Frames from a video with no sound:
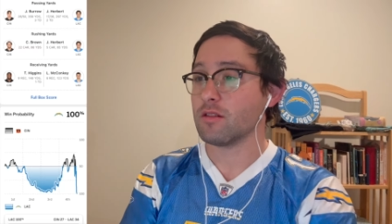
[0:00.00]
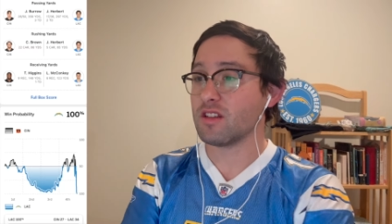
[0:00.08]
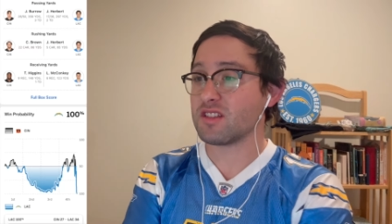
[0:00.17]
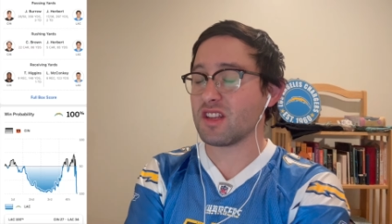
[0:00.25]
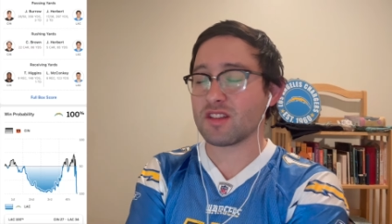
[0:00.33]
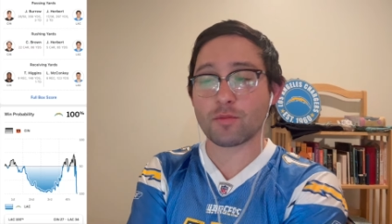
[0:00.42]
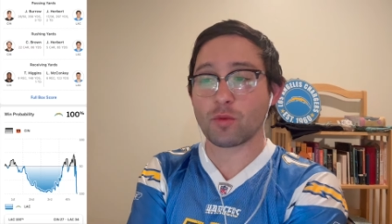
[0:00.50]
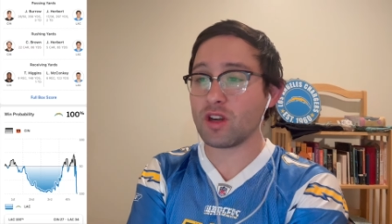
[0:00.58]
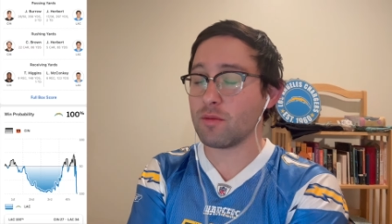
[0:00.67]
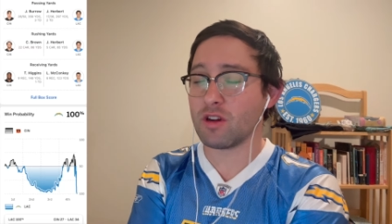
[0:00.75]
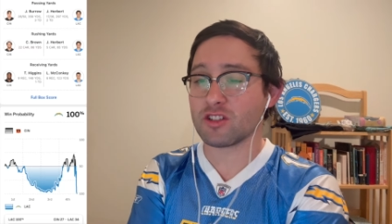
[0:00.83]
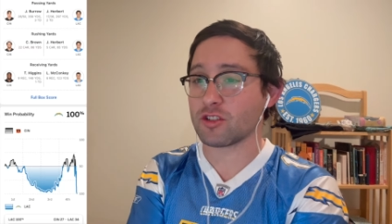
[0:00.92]
This is
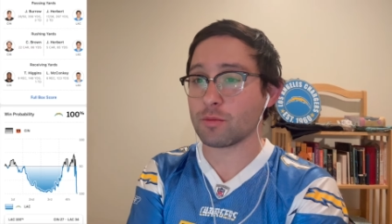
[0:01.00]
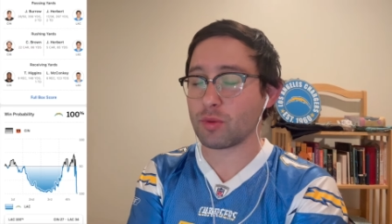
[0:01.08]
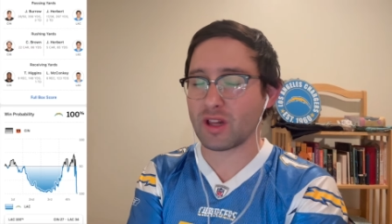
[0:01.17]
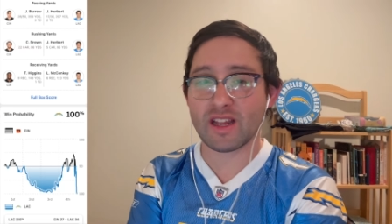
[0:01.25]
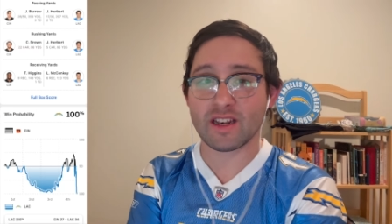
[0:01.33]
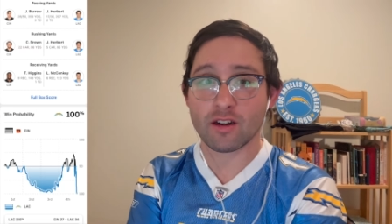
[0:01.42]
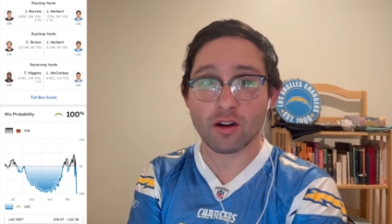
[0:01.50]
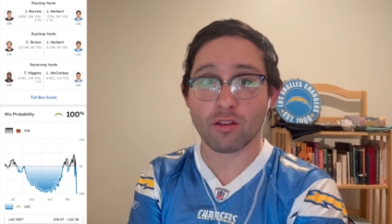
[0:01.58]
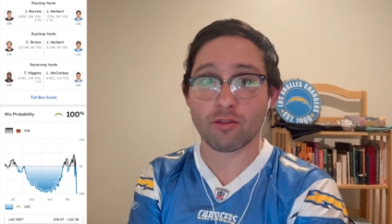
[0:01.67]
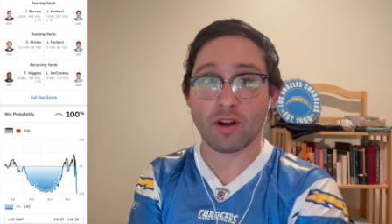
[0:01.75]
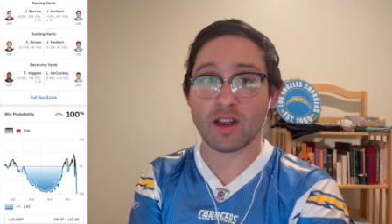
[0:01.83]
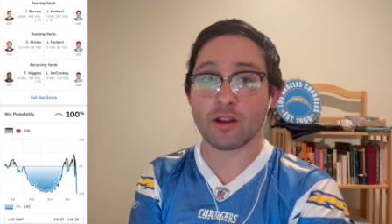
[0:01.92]
pretty much planet
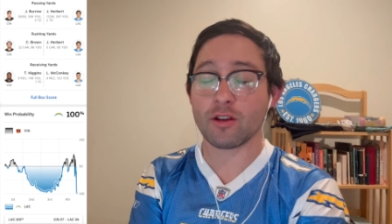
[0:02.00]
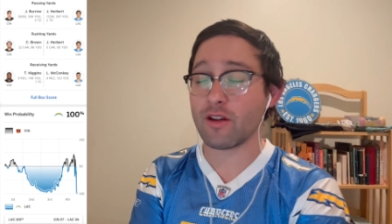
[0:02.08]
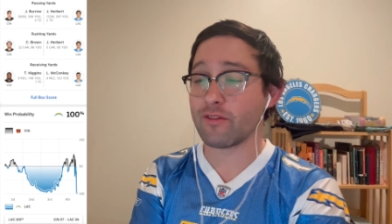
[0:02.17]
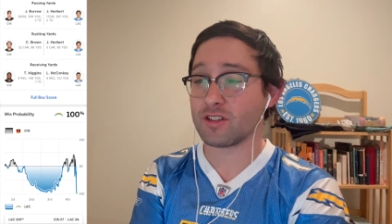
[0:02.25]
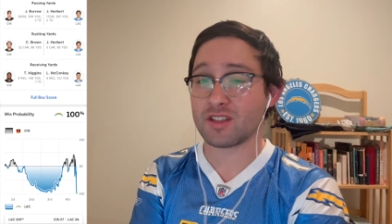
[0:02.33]
Earth right now. You ever